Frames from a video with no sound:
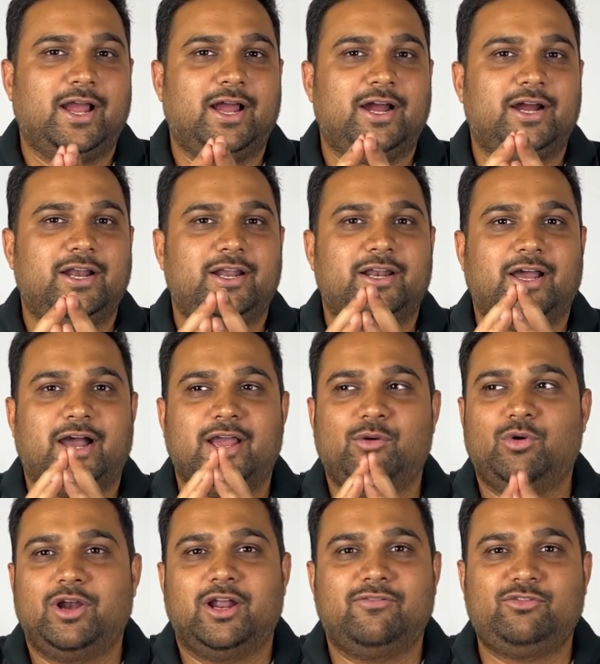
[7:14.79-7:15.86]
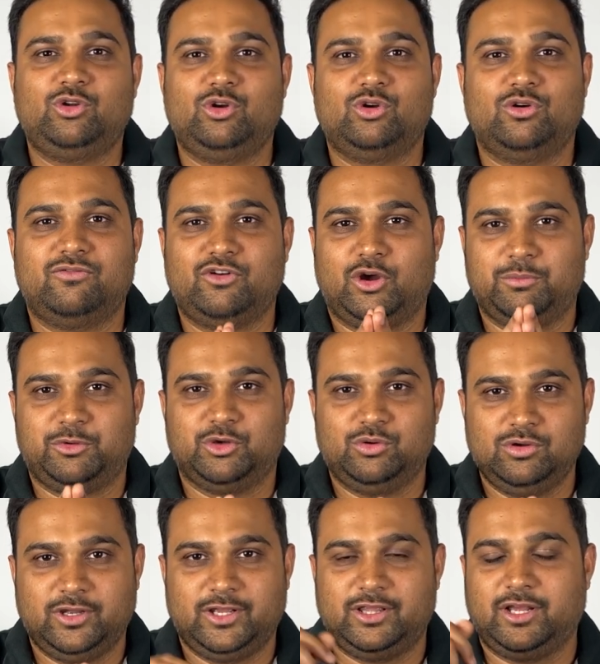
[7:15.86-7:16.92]
And I would love to know from
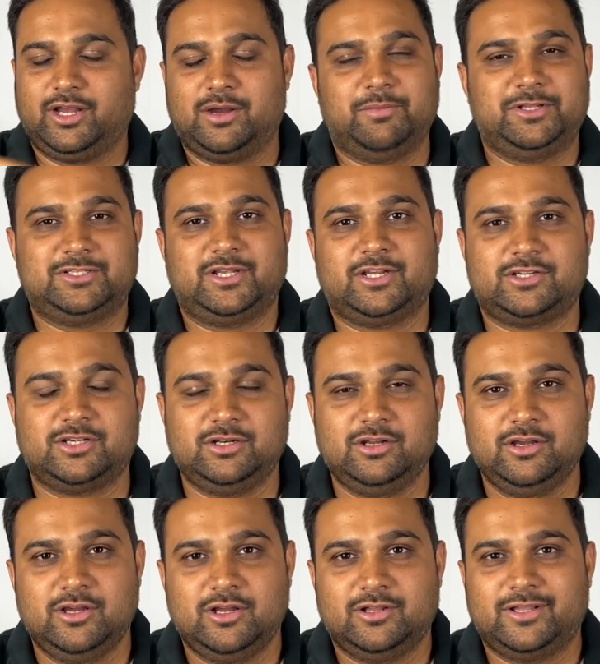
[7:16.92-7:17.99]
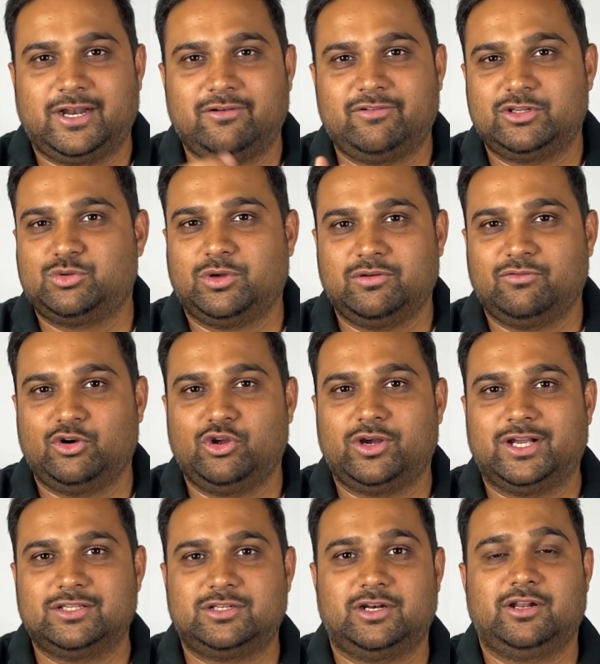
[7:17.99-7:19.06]
you in the comment section that which one would
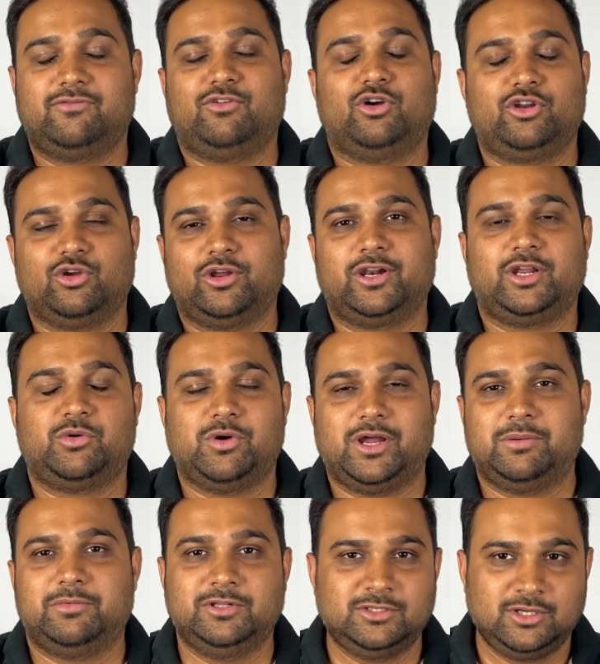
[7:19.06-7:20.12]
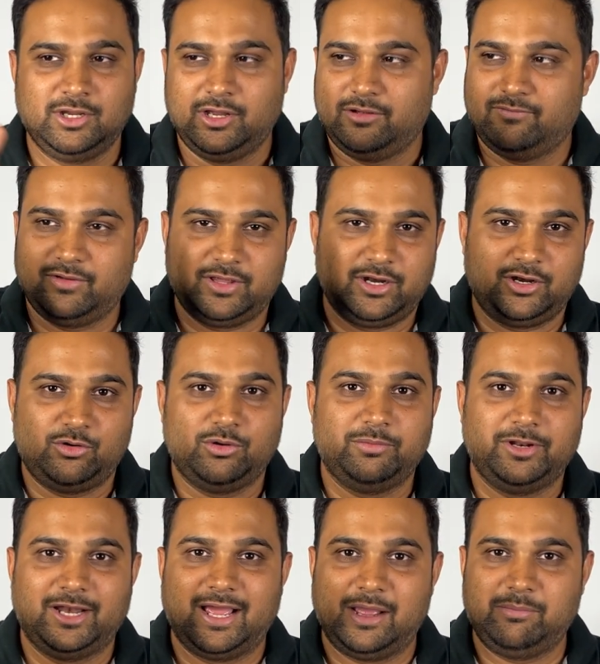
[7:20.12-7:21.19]
you consider for your requirements, whether it will
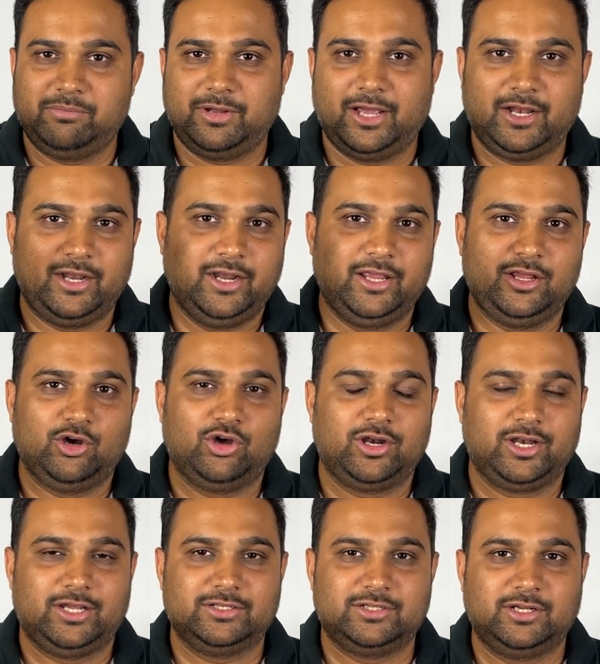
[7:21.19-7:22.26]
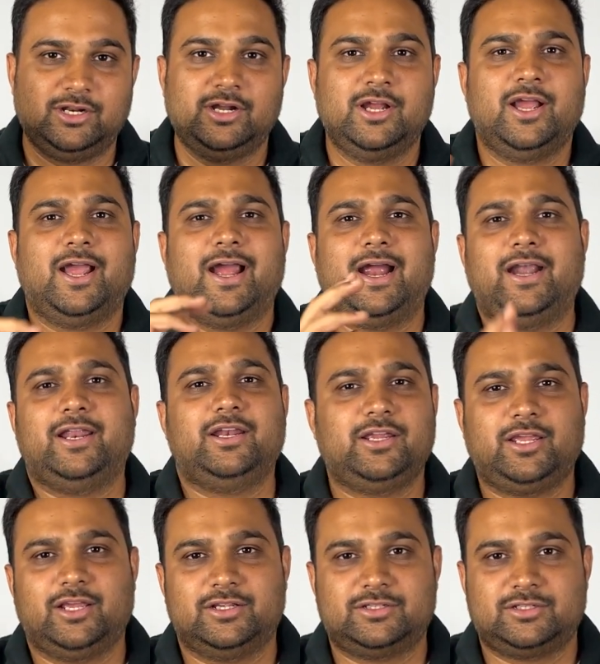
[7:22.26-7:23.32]
be lamp, LED or laser. And
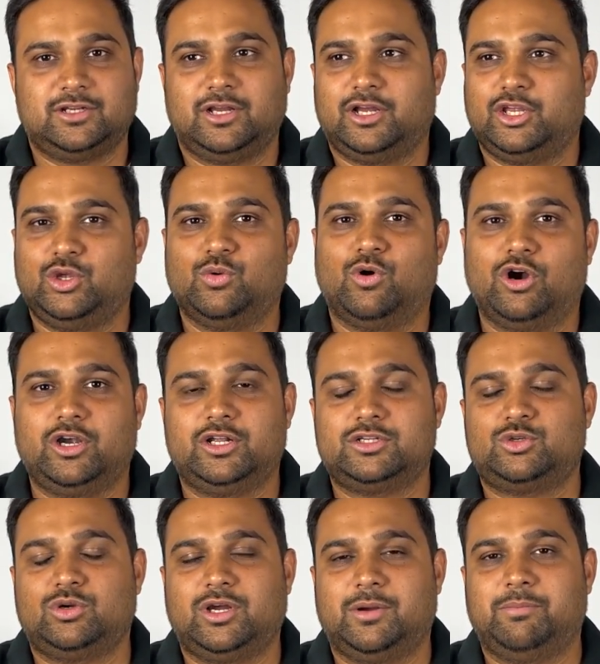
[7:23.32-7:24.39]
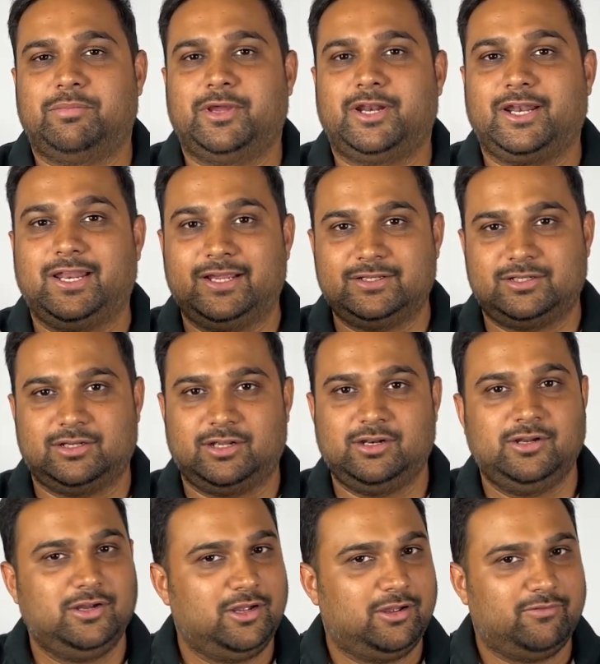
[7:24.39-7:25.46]
in case you want us to compare
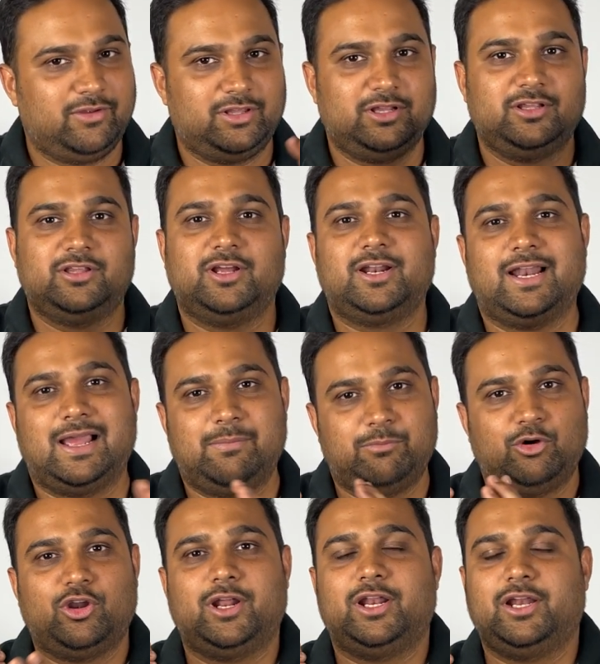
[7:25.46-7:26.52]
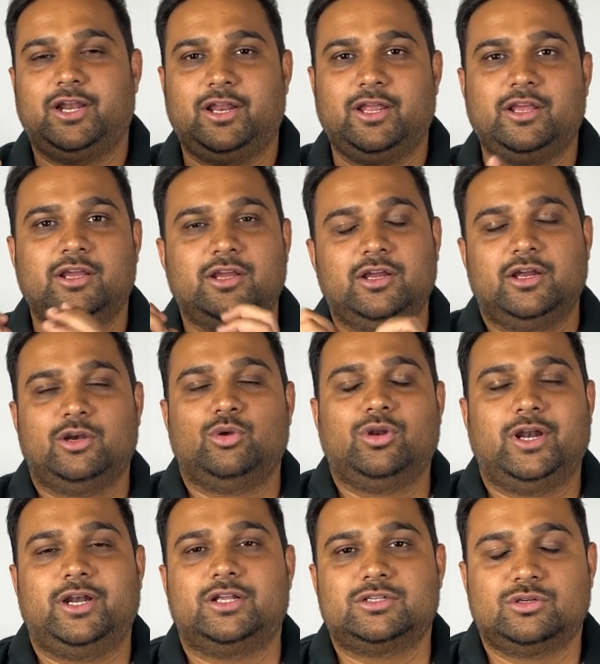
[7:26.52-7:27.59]
laser with either lamp or LED, do
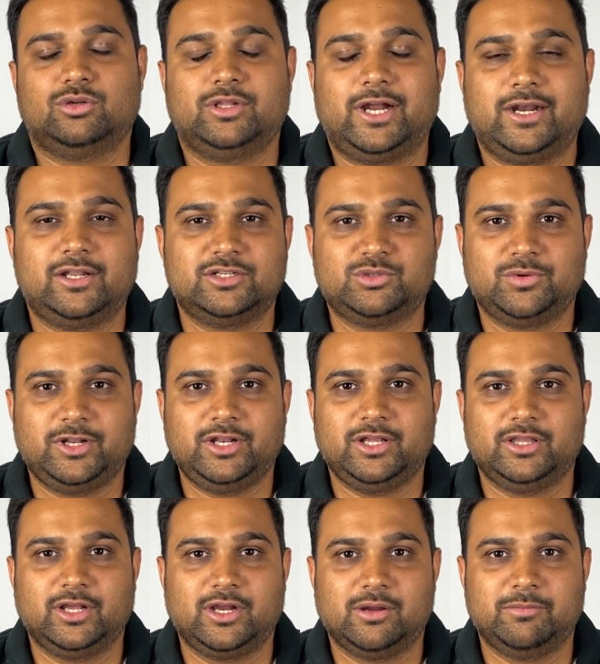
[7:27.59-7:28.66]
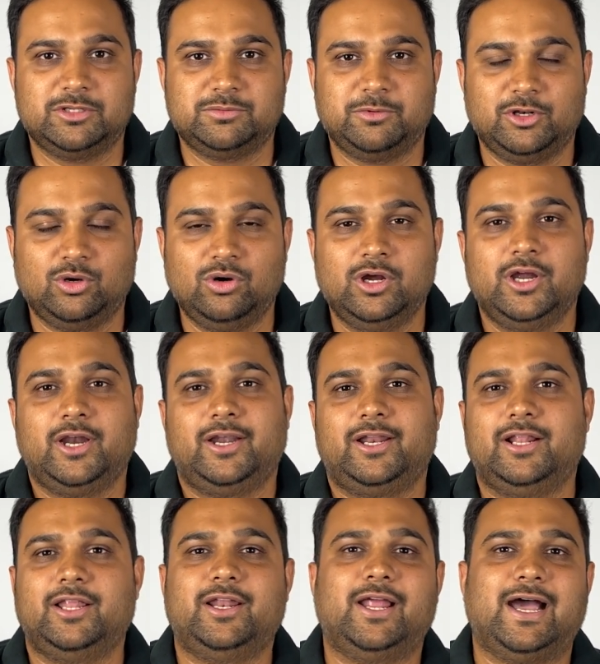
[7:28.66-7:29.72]
let us know that as well in the comments below.
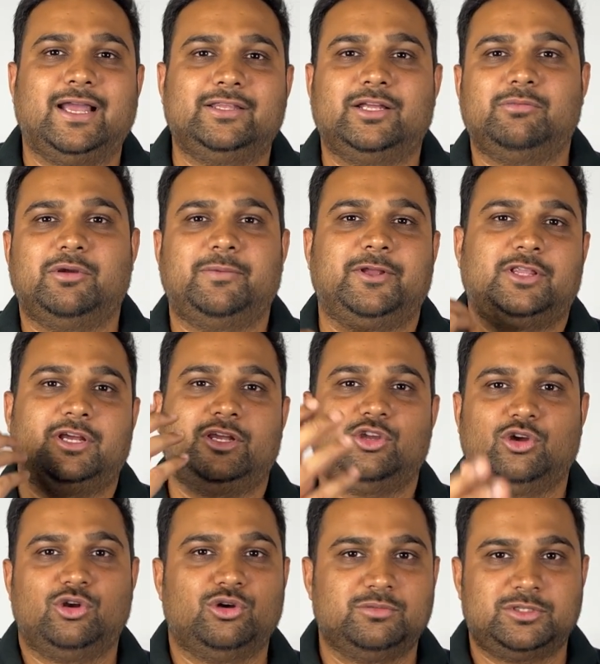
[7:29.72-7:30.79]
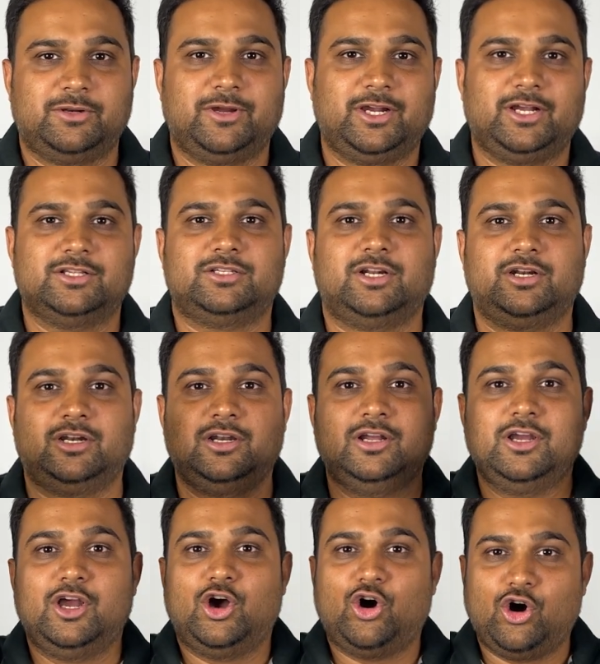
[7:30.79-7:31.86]
Till then, I, Tanmay Mehta, your home cinema consultant
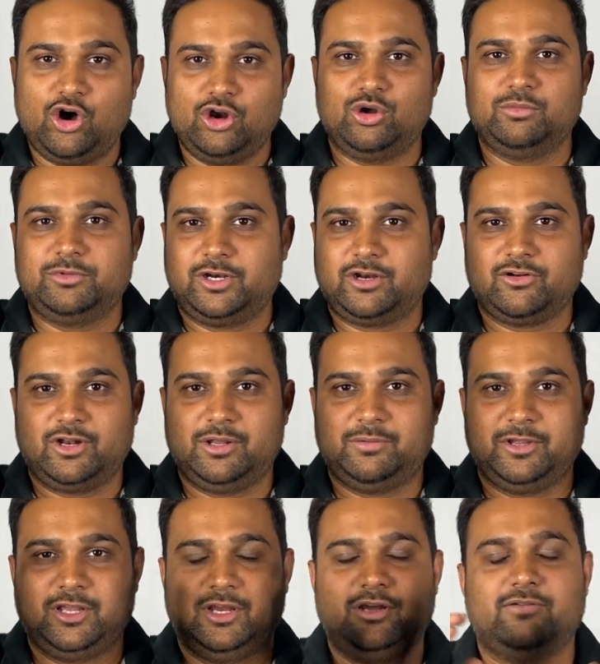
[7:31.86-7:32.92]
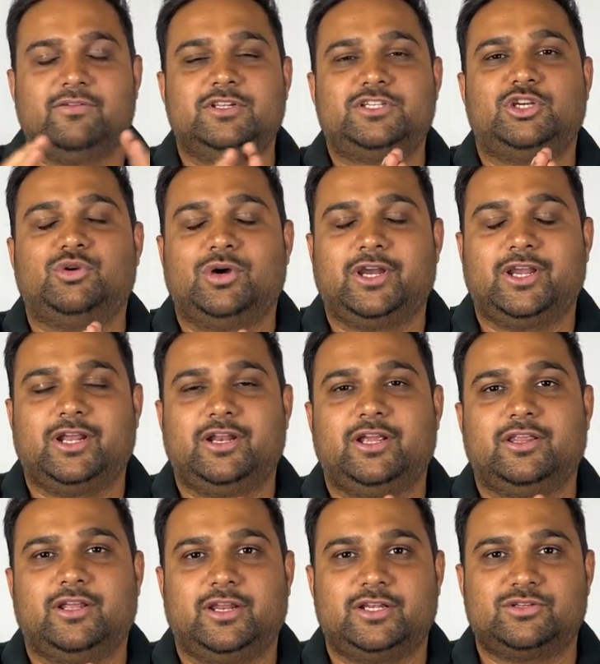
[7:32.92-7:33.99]
or home theater wale bhaiya, will see you again
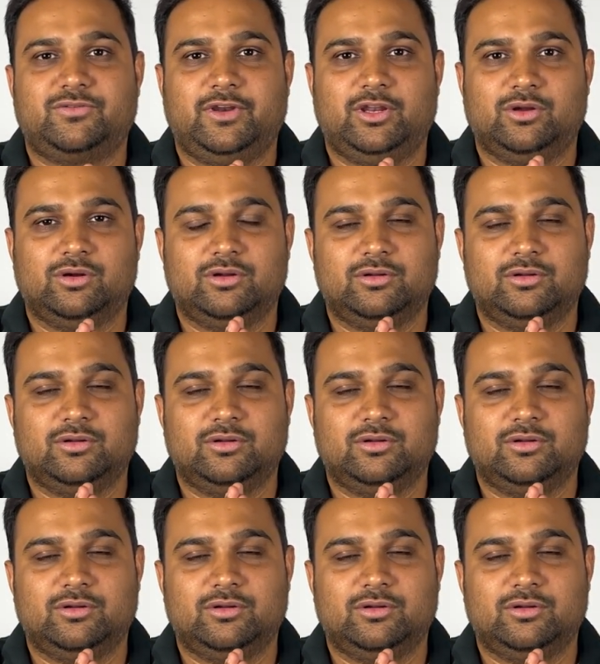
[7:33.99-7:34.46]
in the next video.